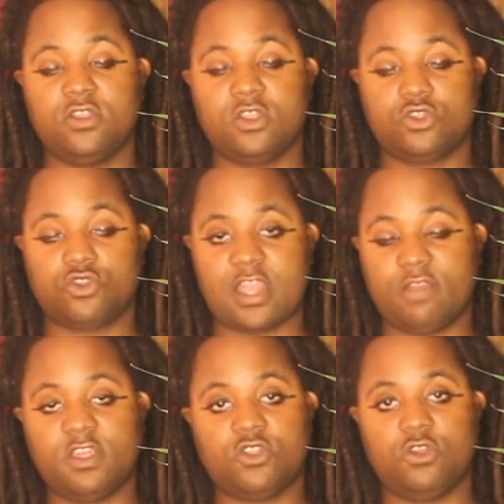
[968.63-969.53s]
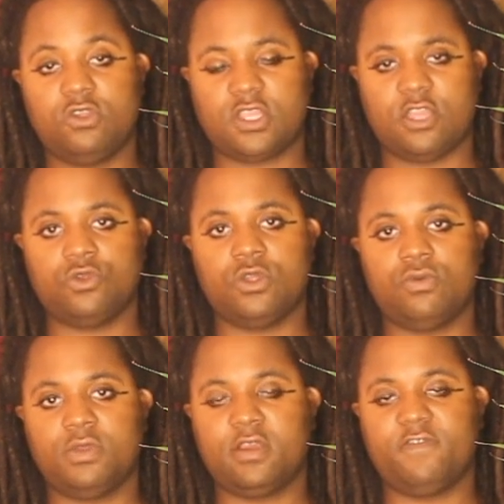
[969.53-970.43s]
Just try to make sure you schedule your
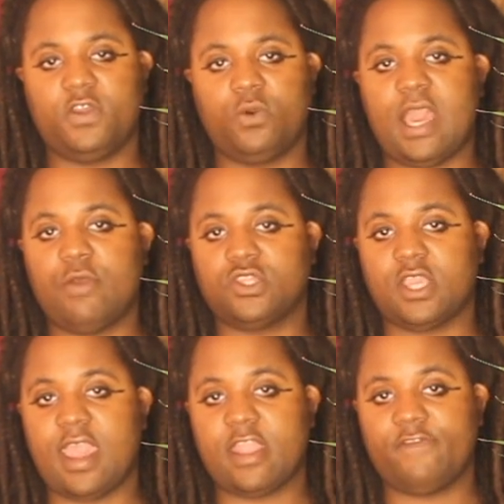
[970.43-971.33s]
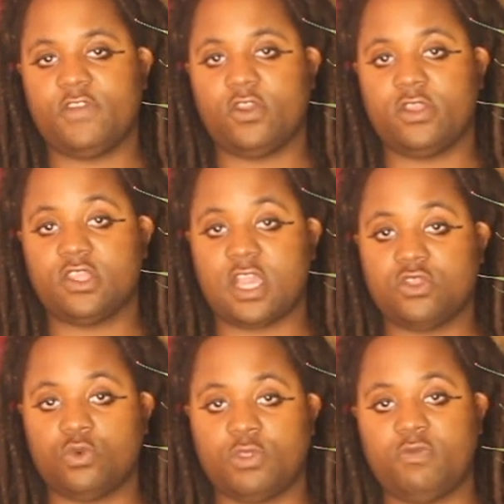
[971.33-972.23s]
reading a few hours ahead if you're going to
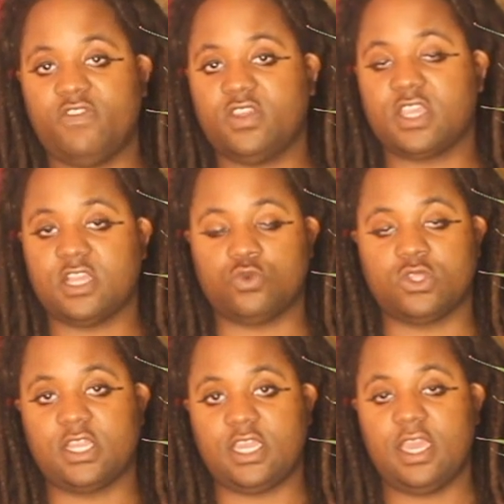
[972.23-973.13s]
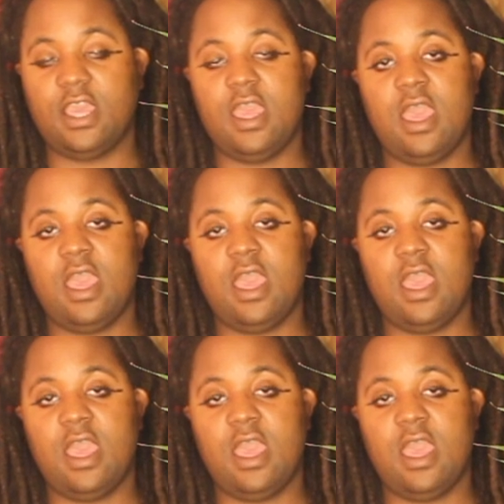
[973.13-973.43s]
schedule with me via Schedule City.